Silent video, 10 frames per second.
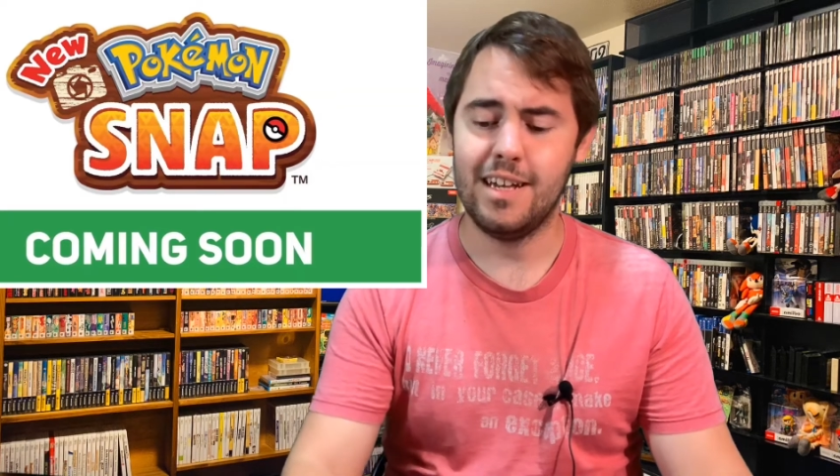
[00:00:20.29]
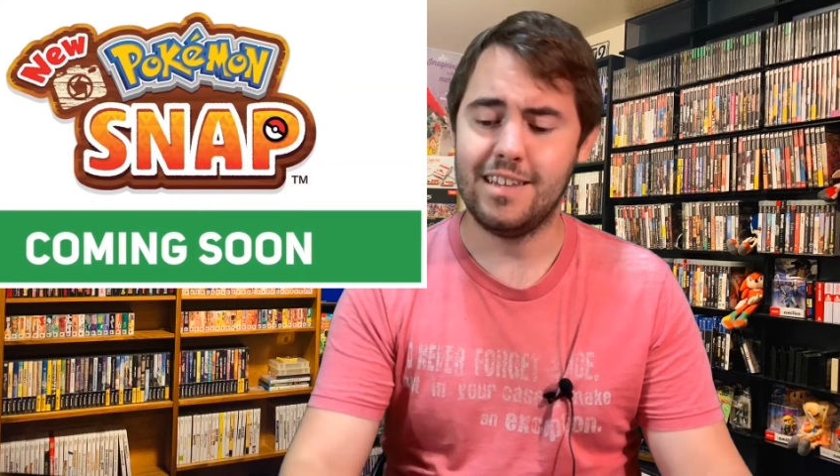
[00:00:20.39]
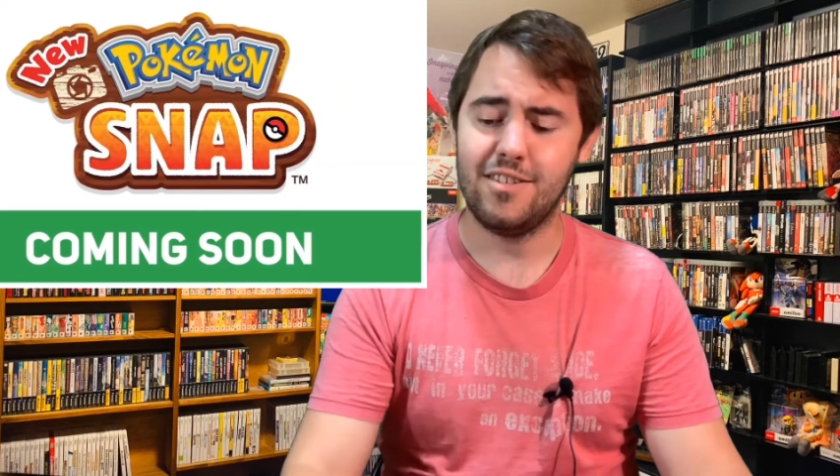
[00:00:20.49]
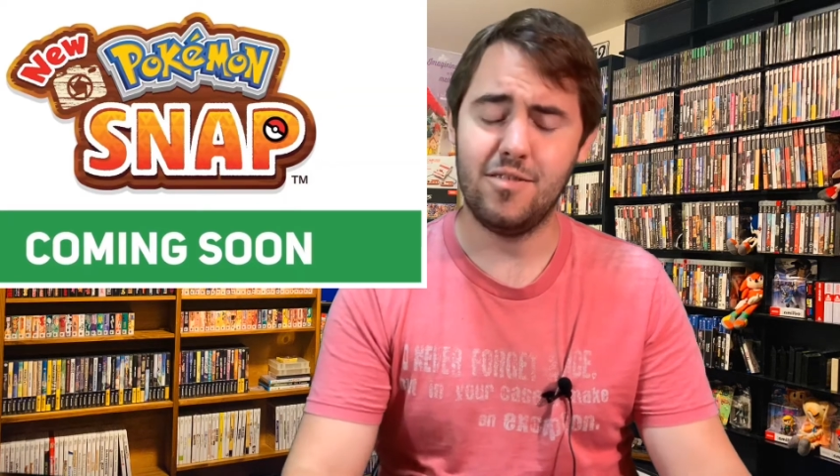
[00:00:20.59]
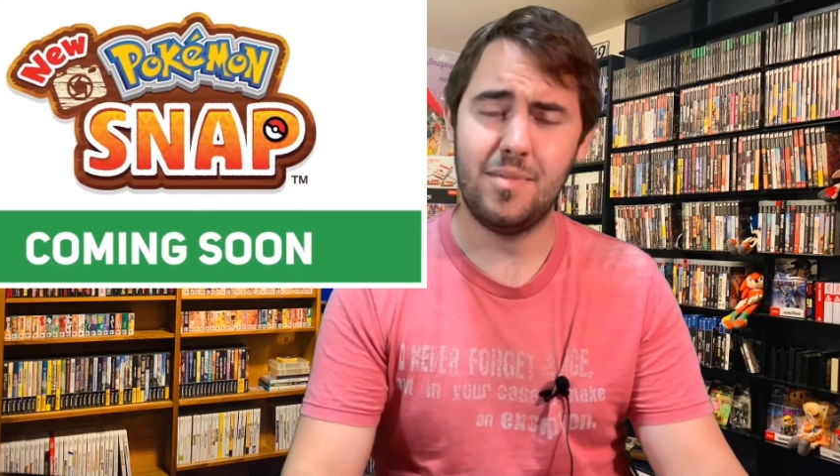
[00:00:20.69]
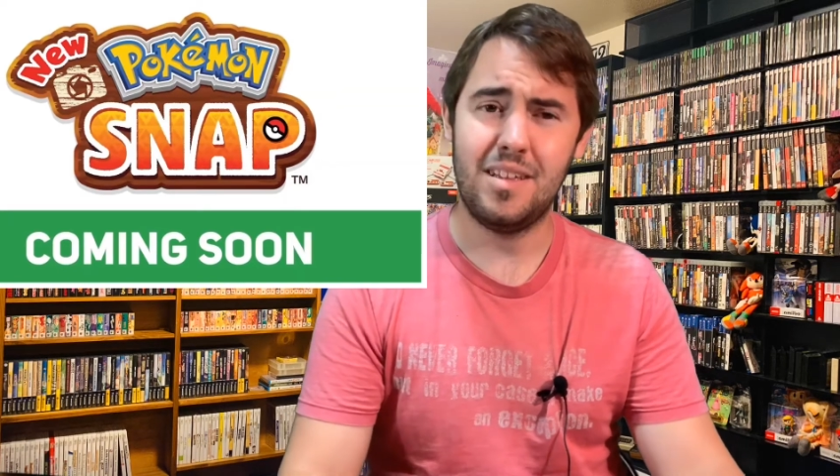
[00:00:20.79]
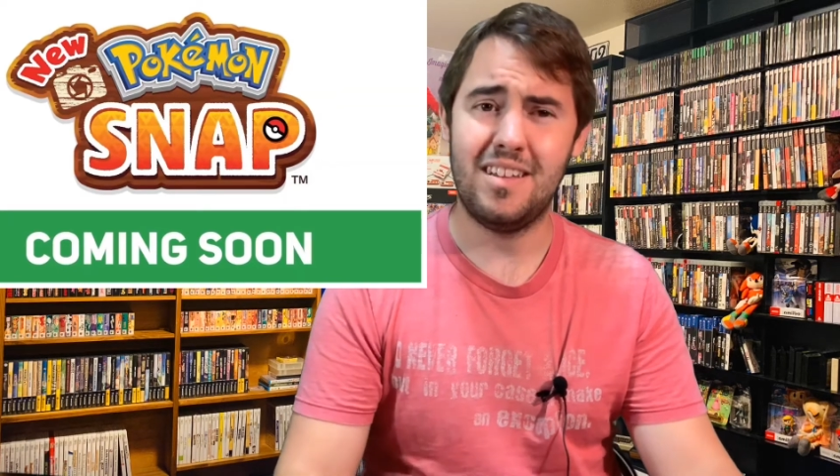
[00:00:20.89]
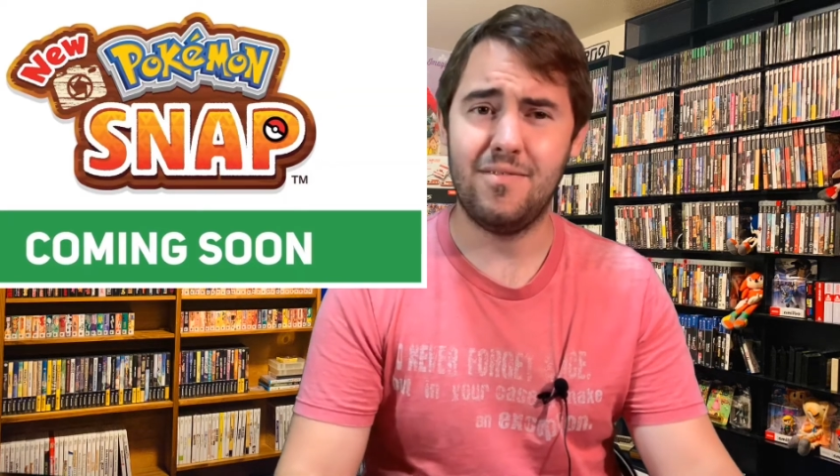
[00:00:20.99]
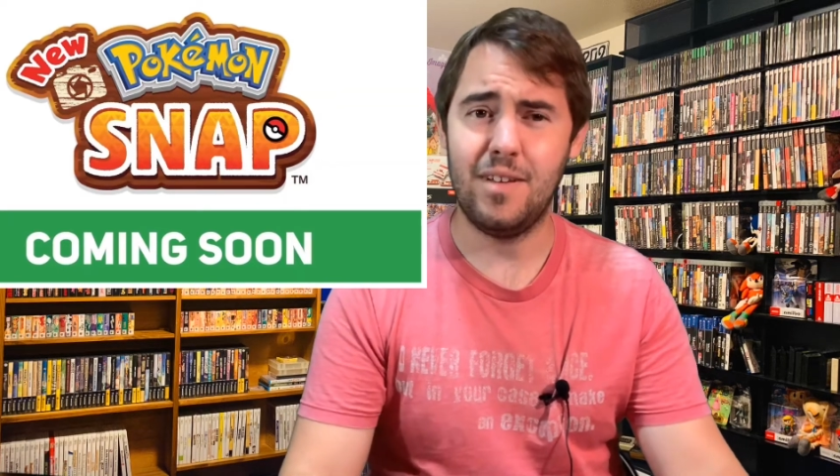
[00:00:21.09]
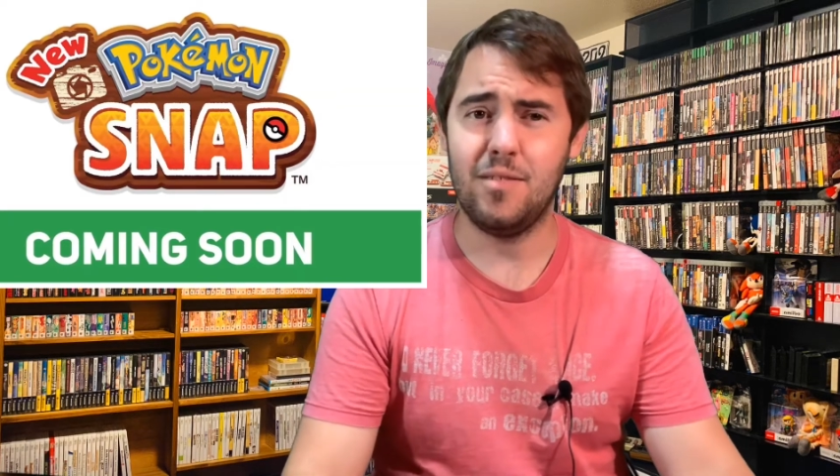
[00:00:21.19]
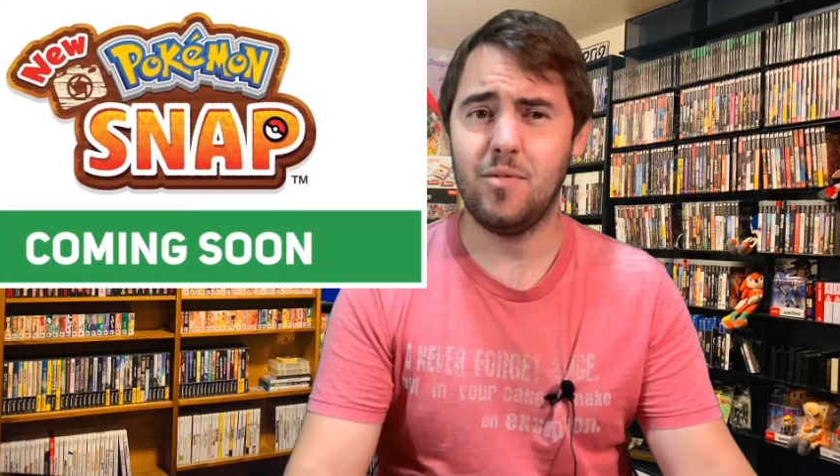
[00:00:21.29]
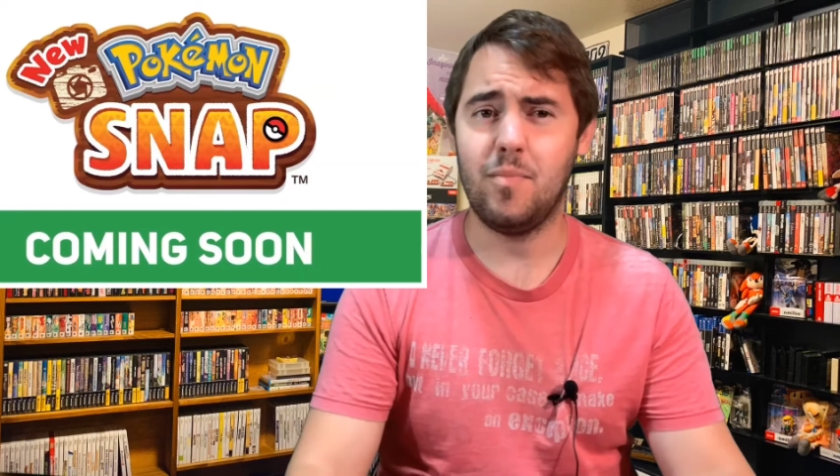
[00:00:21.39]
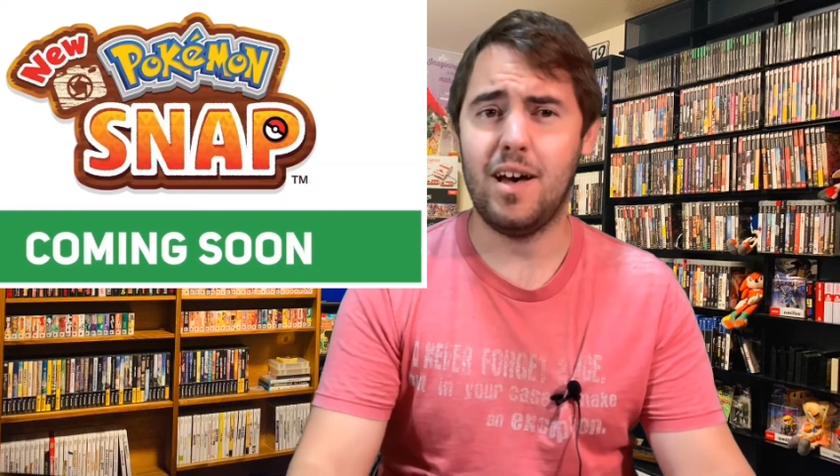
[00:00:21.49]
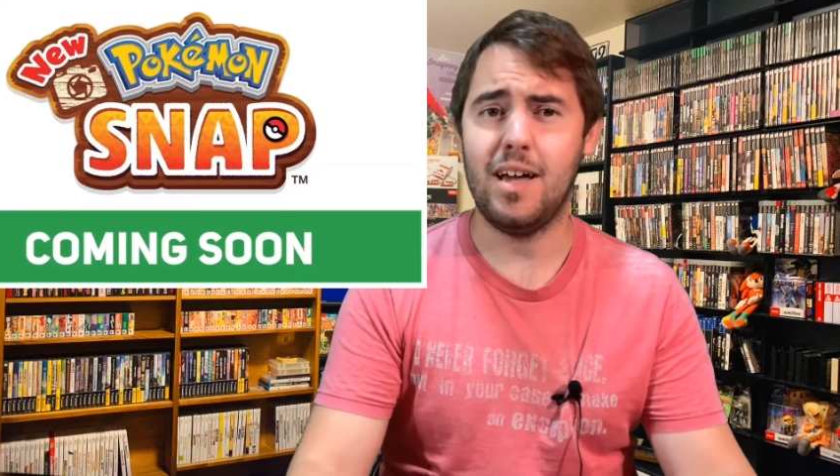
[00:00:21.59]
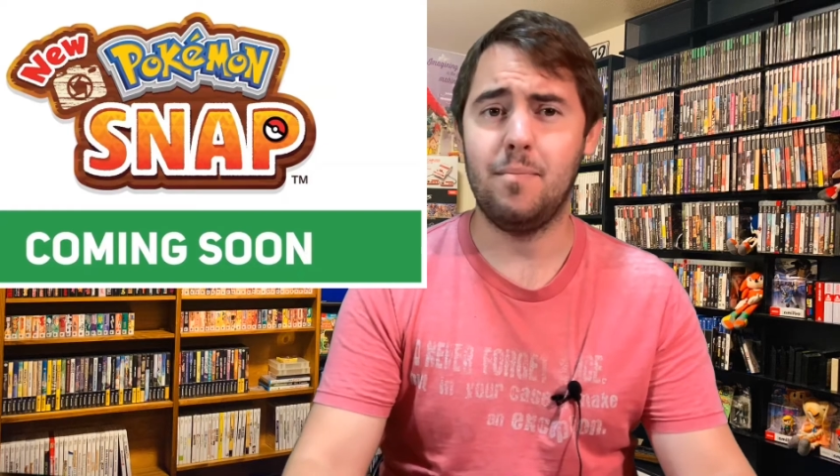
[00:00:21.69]
It's gonna be
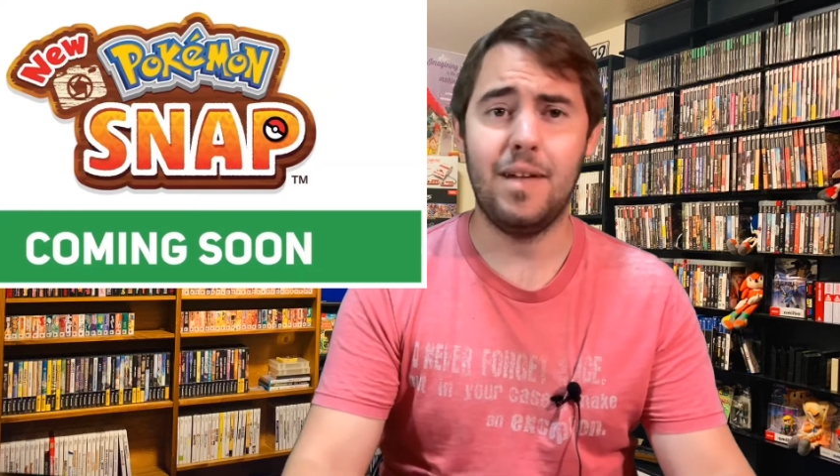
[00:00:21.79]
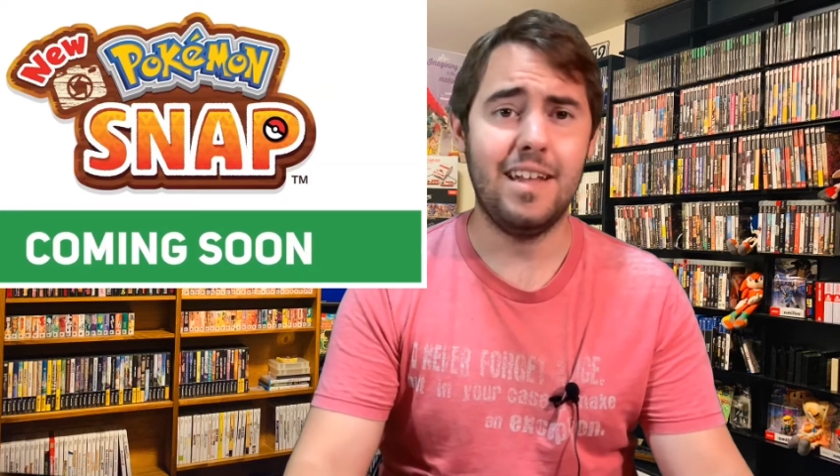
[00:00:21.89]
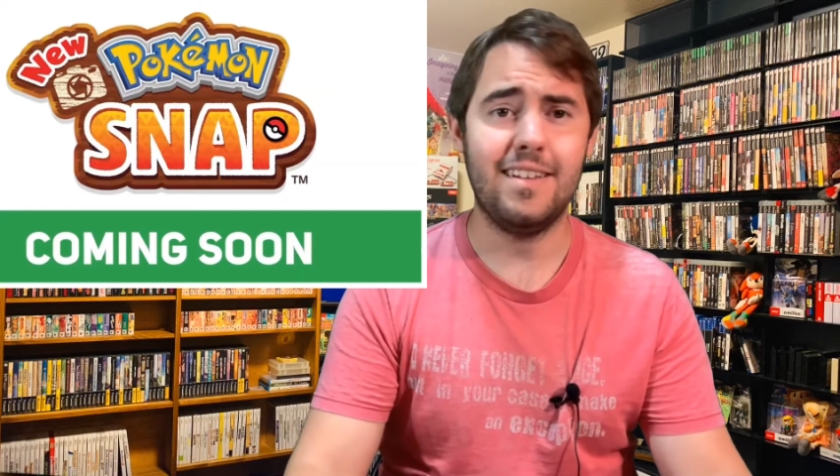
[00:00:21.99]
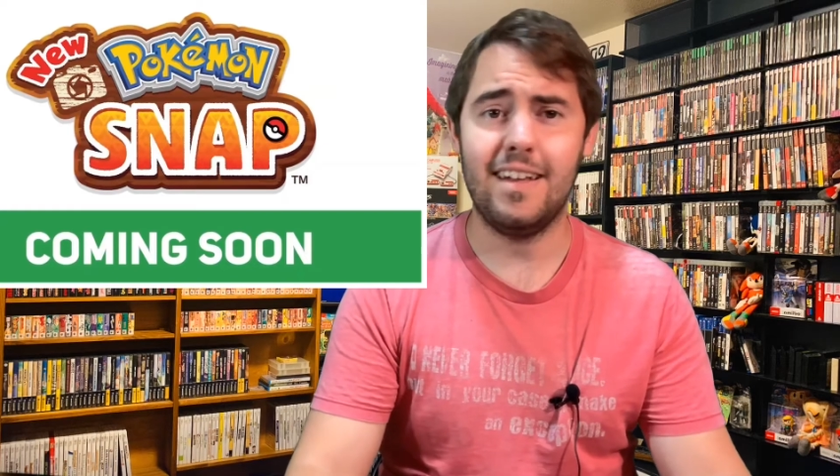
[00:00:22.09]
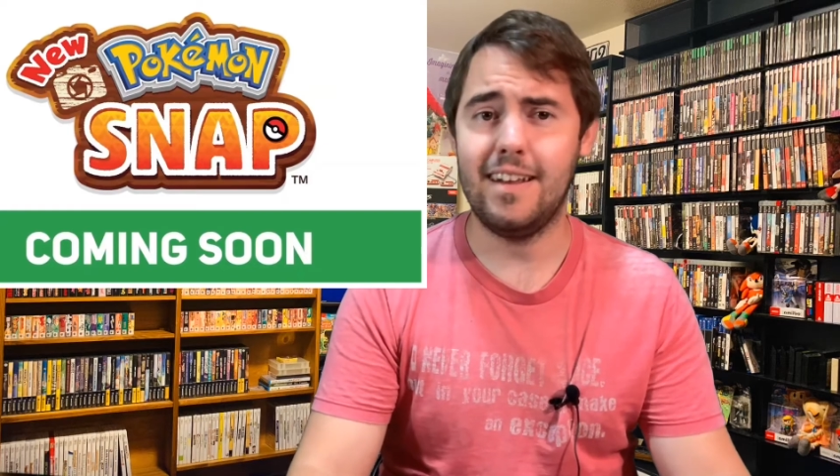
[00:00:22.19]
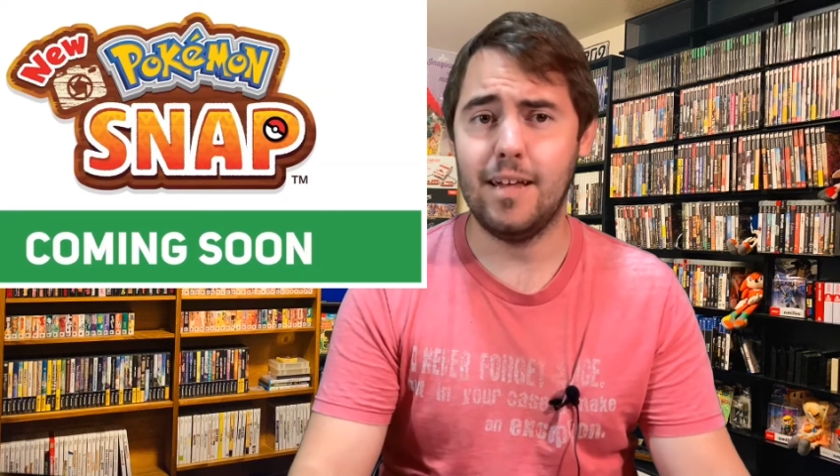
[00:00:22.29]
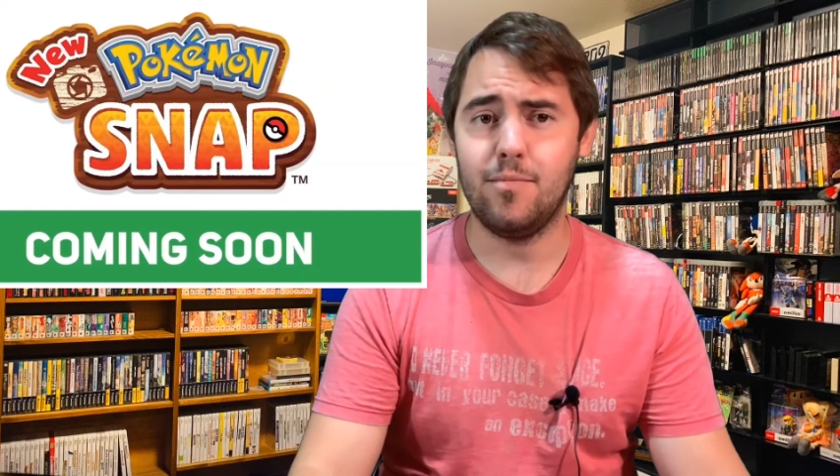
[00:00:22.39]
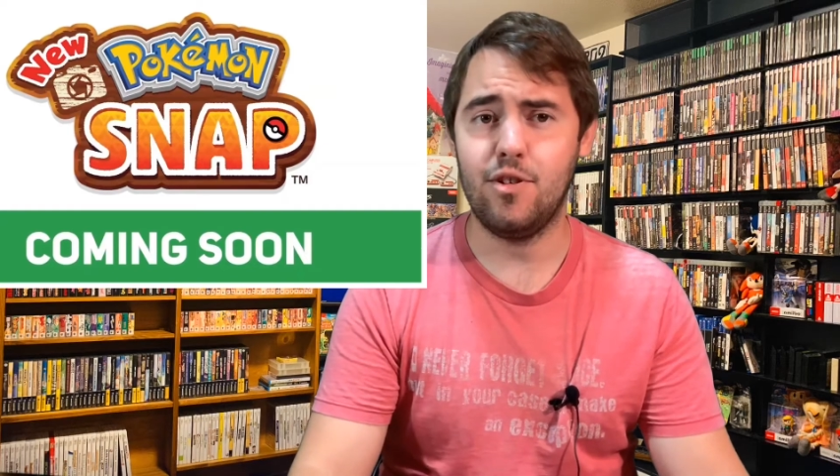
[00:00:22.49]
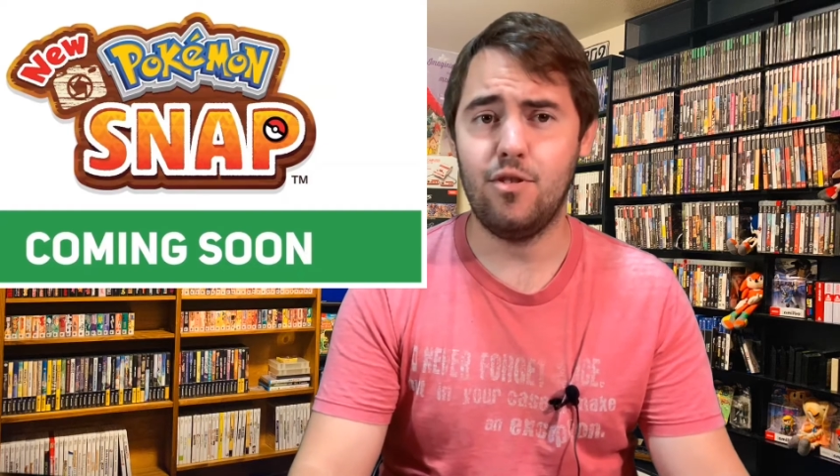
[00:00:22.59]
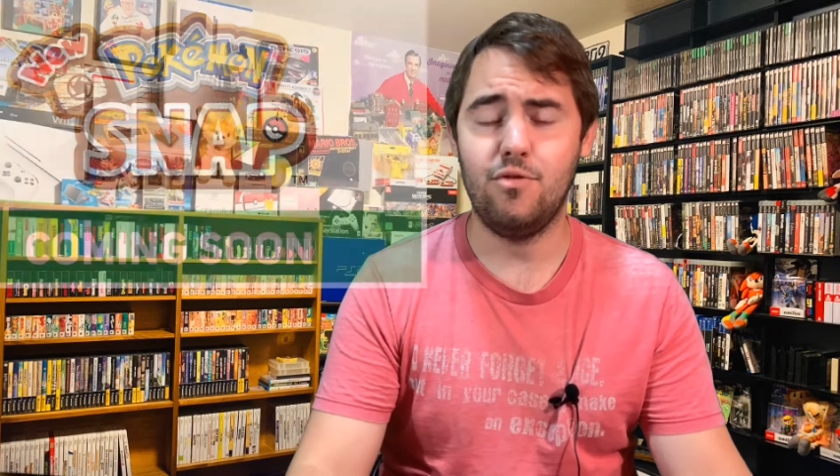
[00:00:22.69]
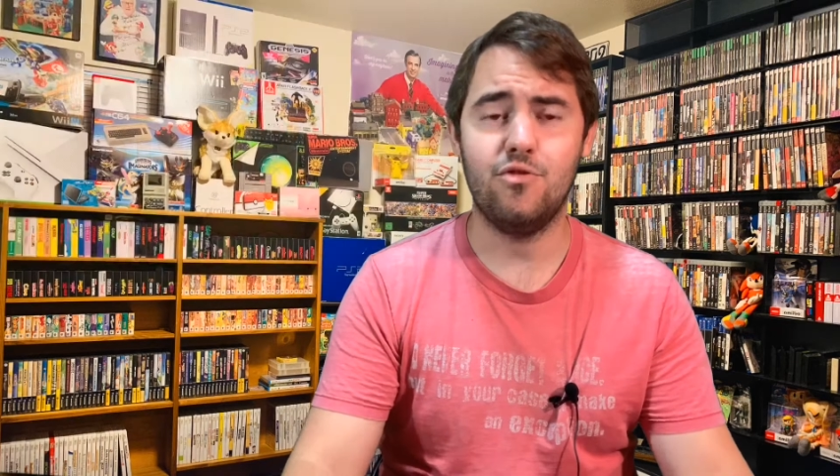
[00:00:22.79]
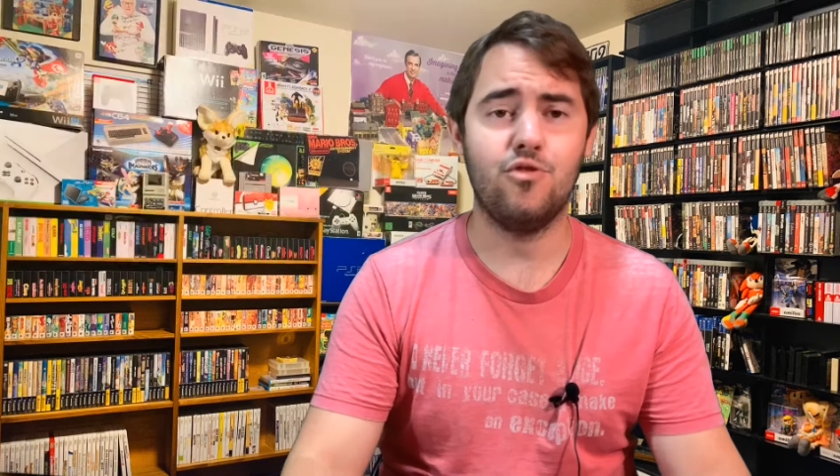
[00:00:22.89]
developed by Bandai Namco.